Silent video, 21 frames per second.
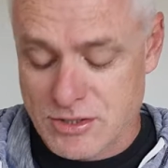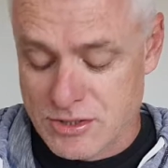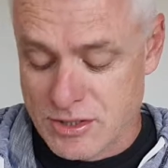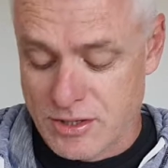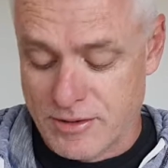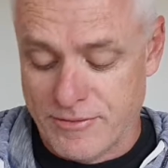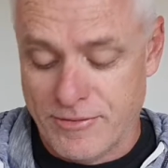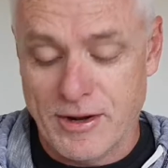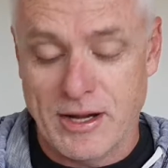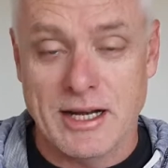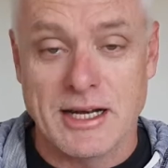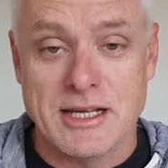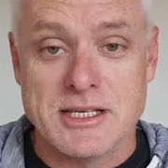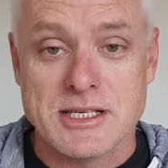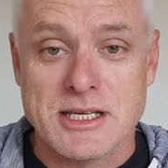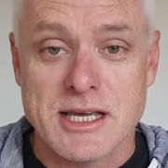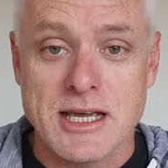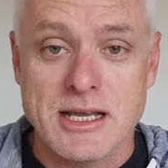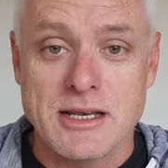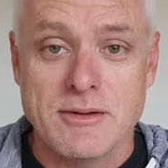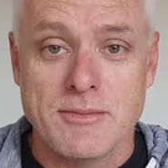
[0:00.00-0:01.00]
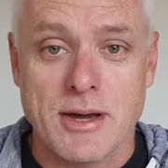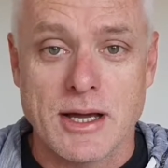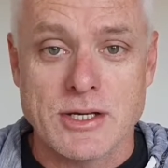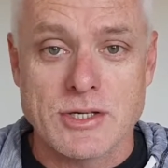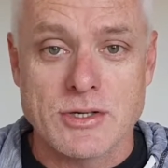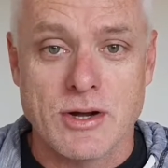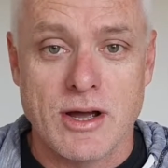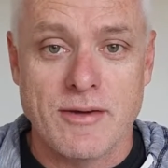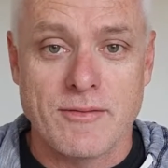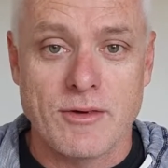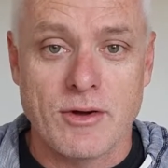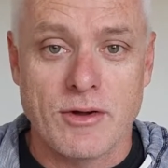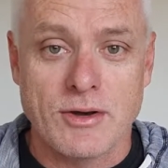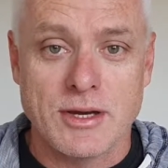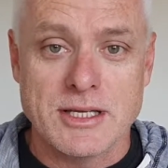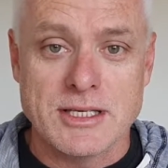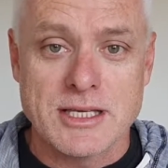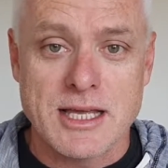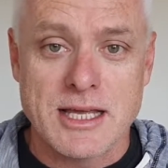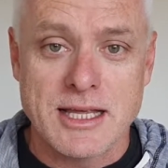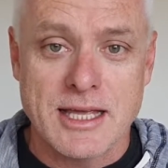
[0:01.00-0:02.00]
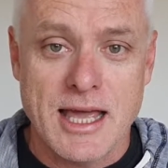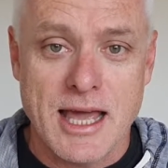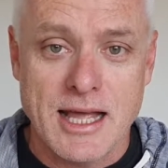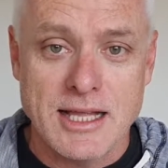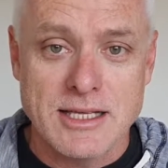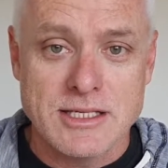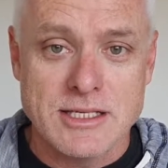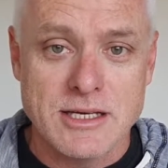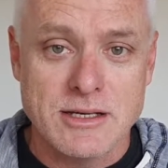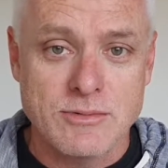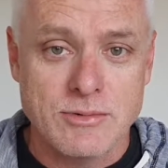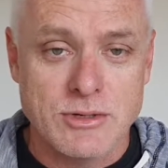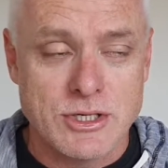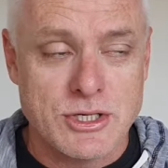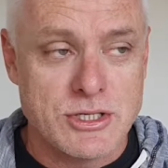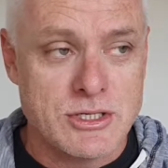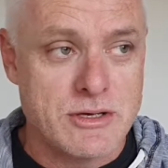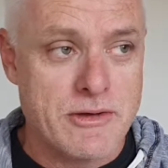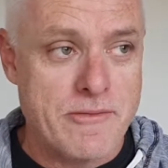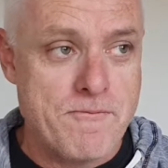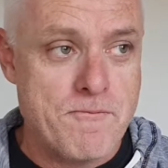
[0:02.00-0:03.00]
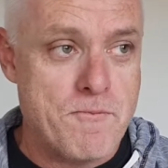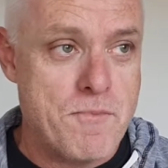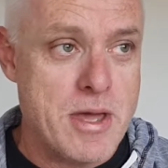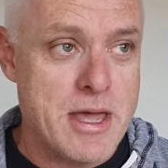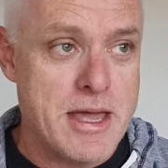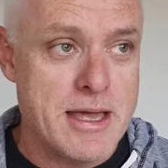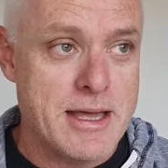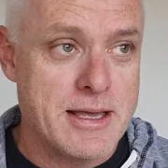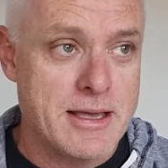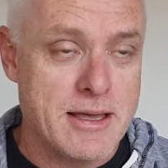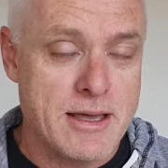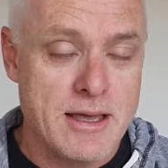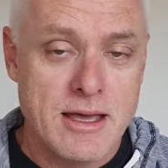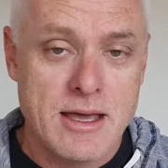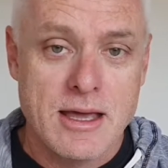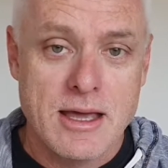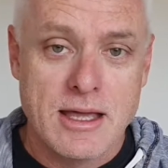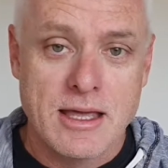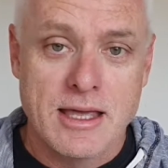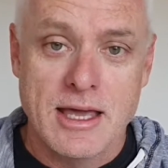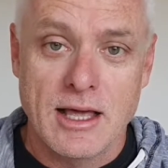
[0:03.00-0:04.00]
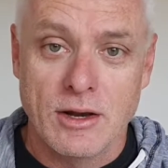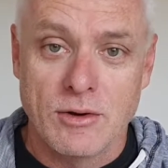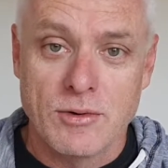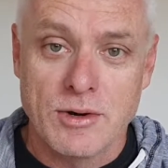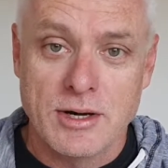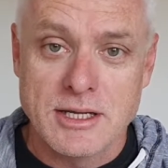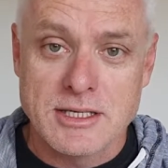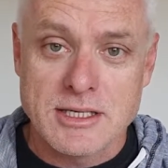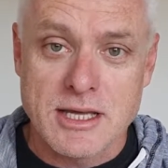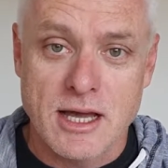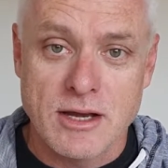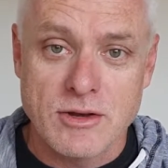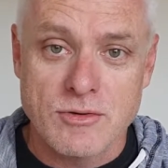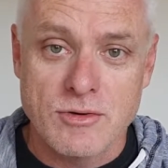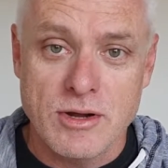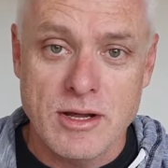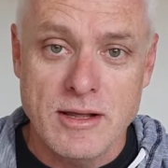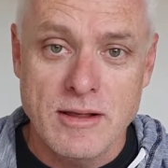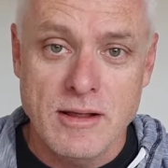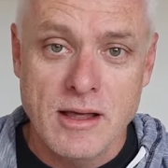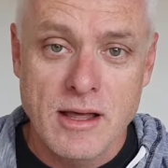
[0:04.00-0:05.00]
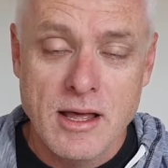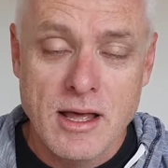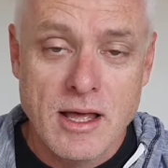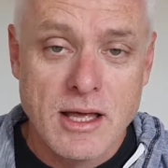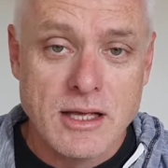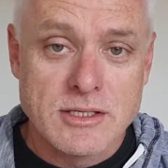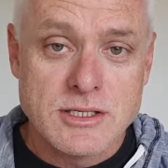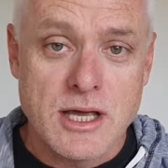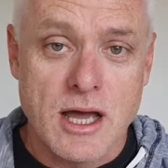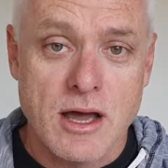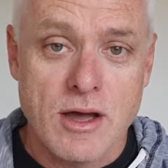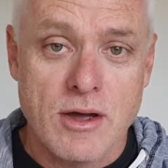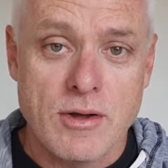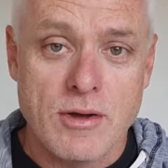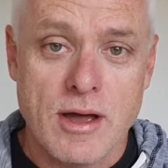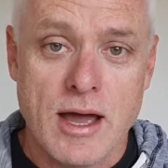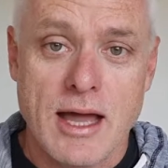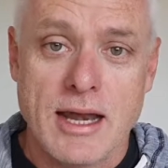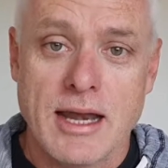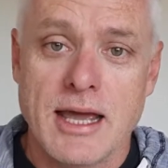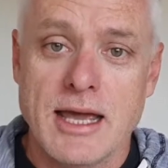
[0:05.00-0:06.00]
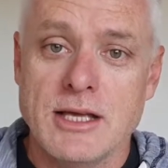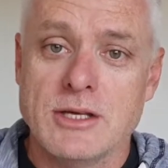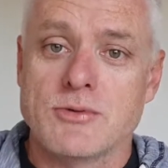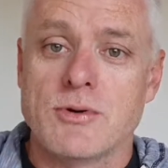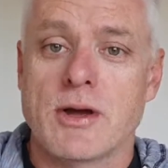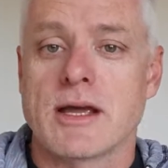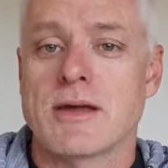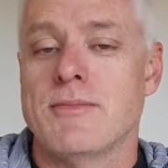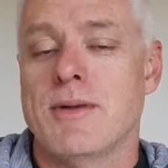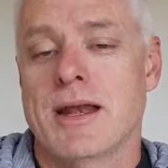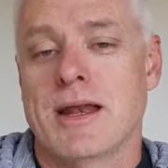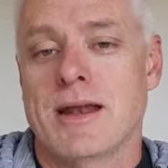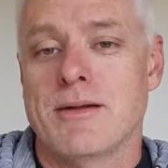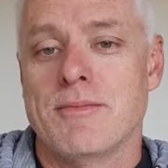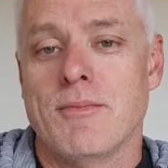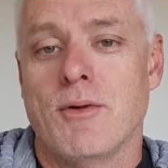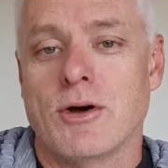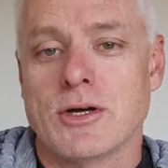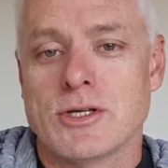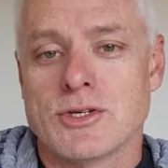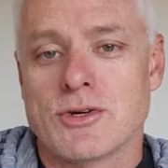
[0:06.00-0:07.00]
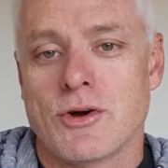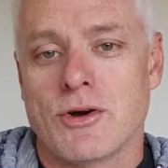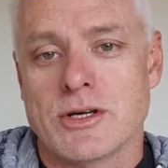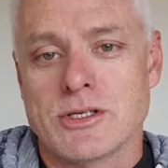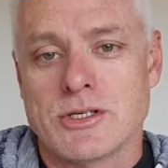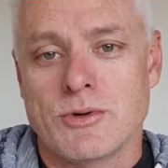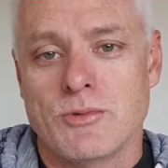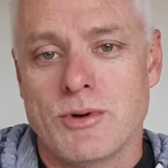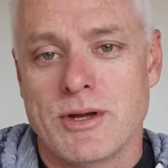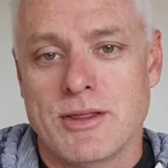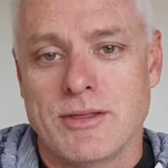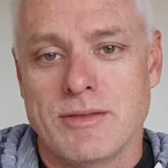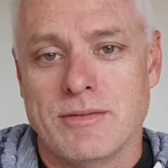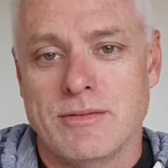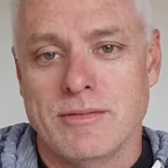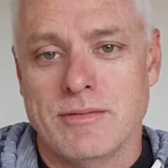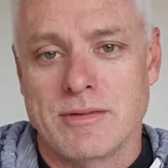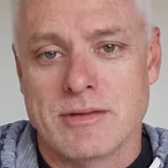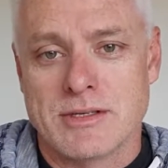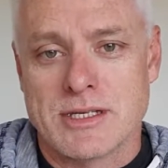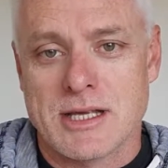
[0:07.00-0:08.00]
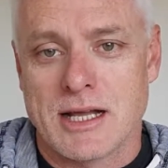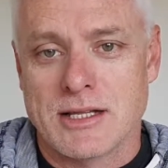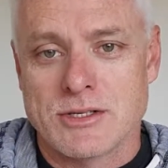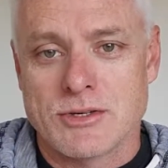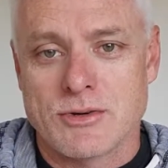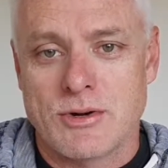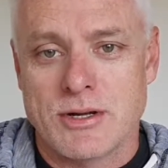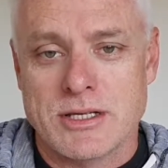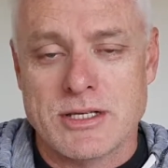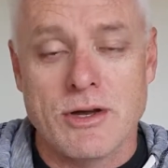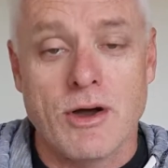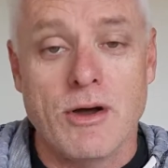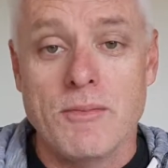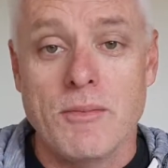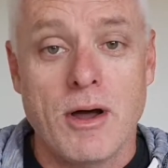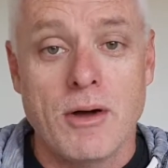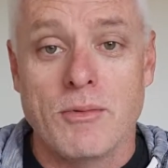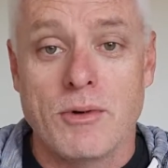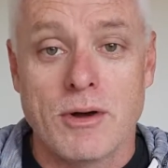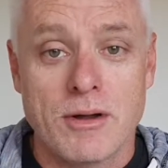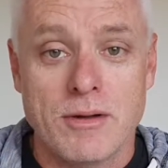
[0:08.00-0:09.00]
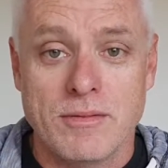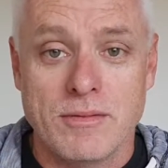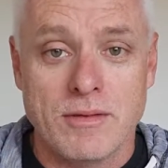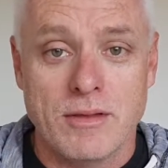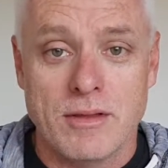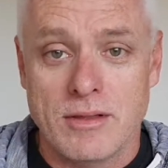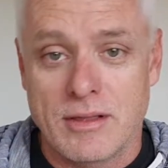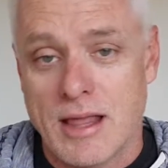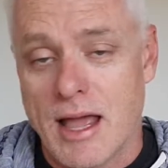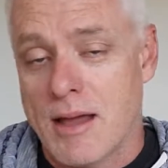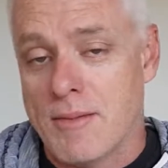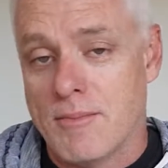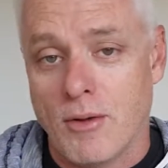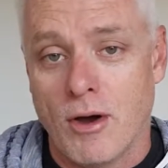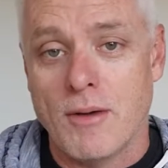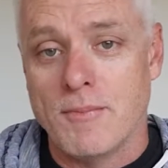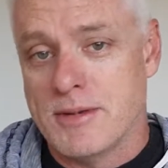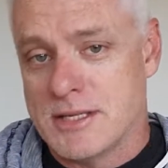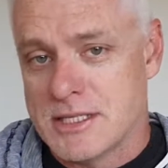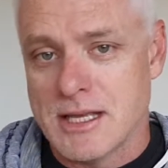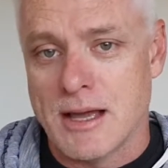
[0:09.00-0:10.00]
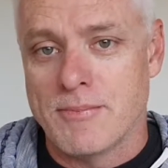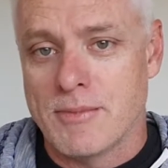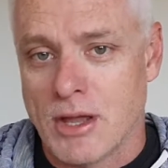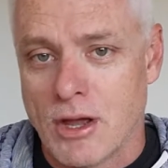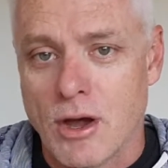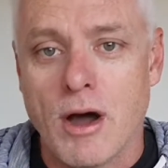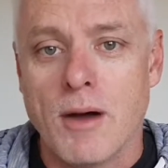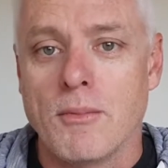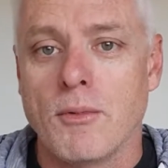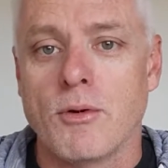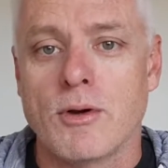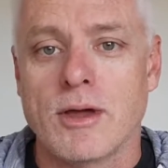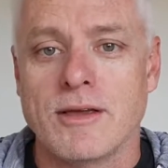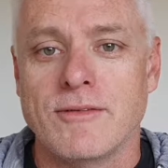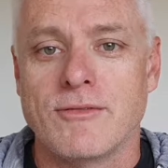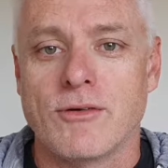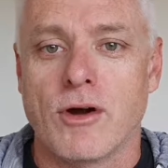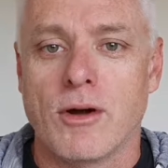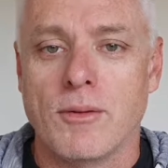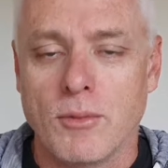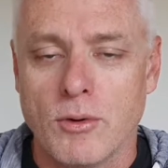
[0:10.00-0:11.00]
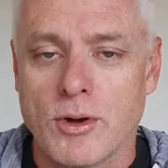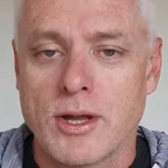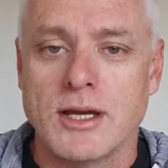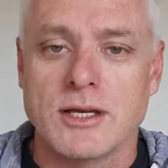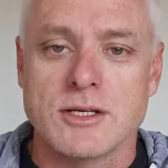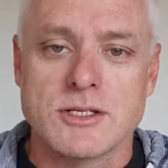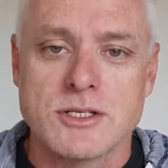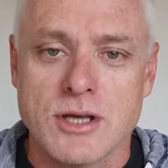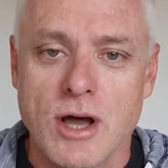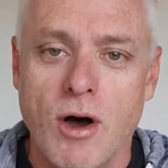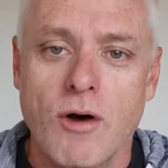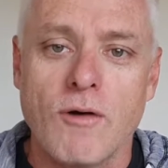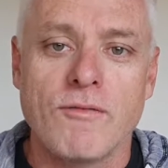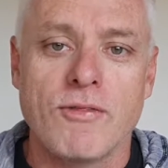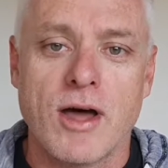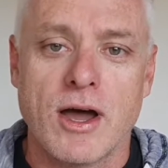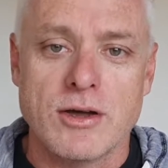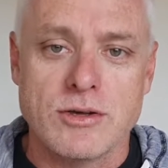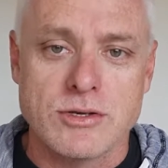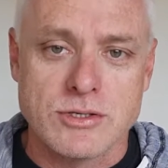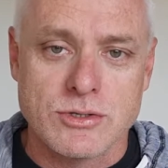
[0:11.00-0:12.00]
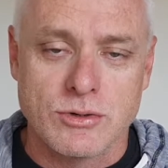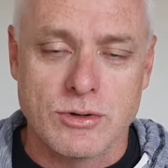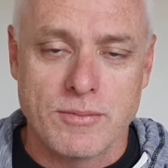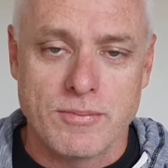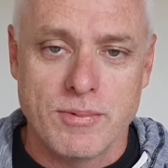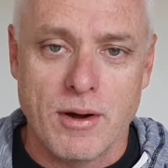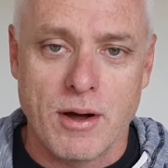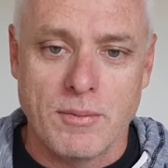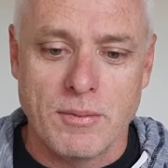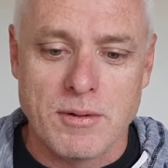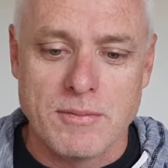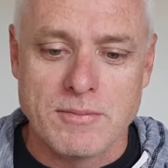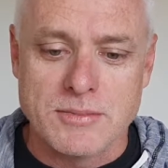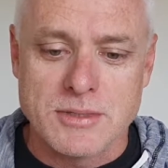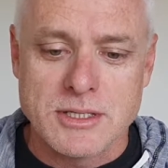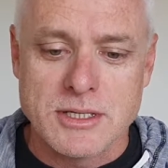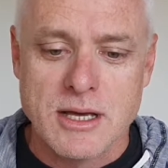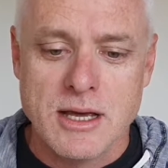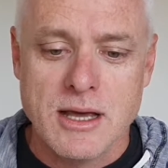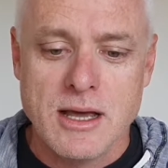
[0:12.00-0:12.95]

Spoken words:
because I've got freckly skin, to make sure I haven't got any skin cancer, which is a big killer in this country. So, and he's recommended a moisturizer with sunscreen. So that might be something I'm looking for. I'm looking to solve those sort of problems.